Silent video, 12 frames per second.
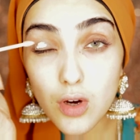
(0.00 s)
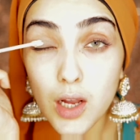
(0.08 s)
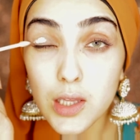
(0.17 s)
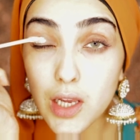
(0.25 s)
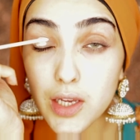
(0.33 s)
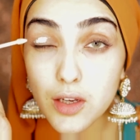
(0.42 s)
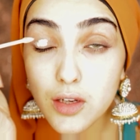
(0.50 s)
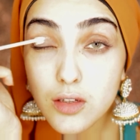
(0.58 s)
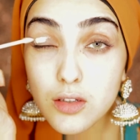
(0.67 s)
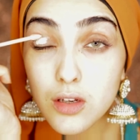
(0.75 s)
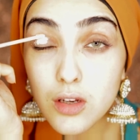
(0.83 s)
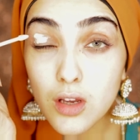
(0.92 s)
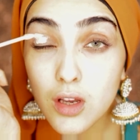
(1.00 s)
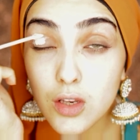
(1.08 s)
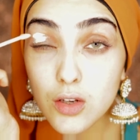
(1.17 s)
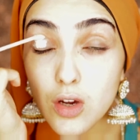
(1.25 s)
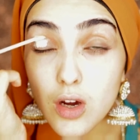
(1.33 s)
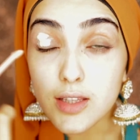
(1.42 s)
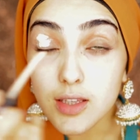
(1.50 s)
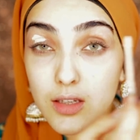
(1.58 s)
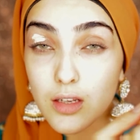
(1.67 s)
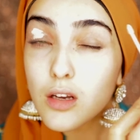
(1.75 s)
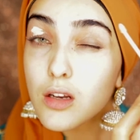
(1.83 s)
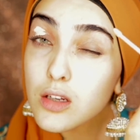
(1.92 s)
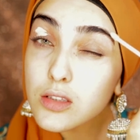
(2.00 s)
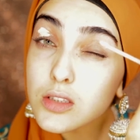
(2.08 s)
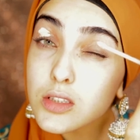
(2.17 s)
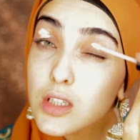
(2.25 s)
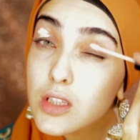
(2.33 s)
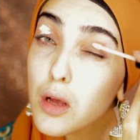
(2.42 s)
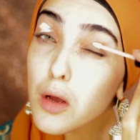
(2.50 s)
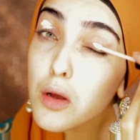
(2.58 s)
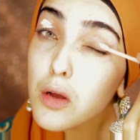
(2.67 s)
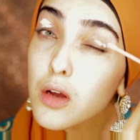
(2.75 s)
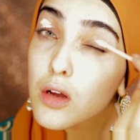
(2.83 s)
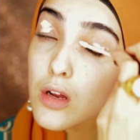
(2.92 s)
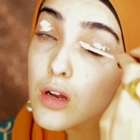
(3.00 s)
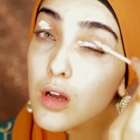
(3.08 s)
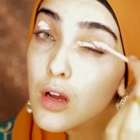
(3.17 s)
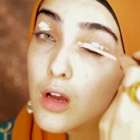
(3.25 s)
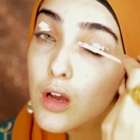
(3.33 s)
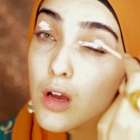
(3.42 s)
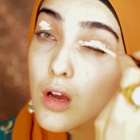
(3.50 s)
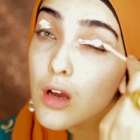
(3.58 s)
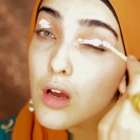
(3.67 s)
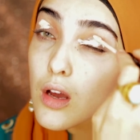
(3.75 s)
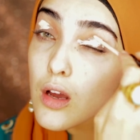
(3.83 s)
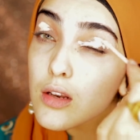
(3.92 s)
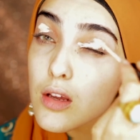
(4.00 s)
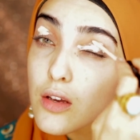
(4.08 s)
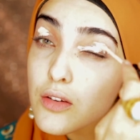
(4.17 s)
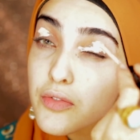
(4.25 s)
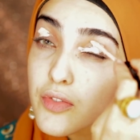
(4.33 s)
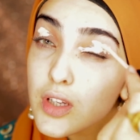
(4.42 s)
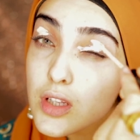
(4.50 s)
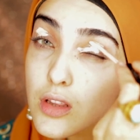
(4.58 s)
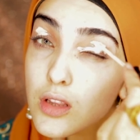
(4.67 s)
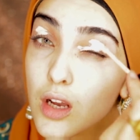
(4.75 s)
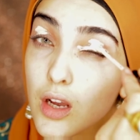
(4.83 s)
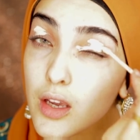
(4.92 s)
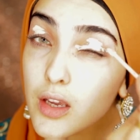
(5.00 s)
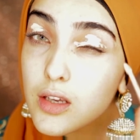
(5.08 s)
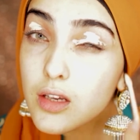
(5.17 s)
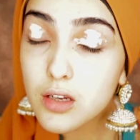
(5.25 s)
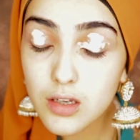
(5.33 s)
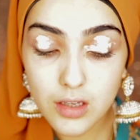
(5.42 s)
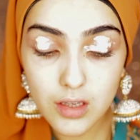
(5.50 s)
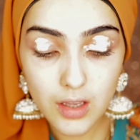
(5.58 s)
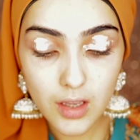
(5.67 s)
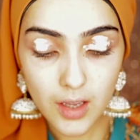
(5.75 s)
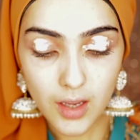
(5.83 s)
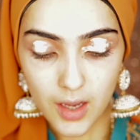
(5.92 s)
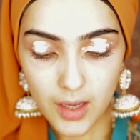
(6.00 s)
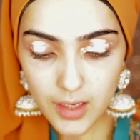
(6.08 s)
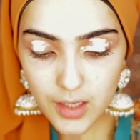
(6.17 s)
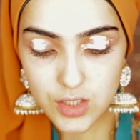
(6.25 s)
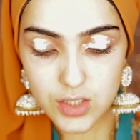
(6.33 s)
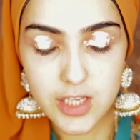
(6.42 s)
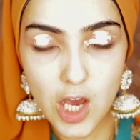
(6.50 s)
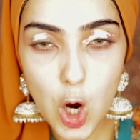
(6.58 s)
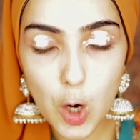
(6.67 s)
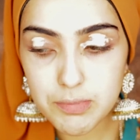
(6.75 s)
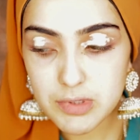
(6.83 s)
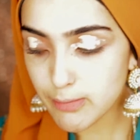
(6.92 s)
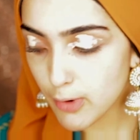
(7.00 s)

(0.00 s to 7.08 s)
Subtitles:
eyeliner. Not eyeliner, concealer. And I feel like it just helps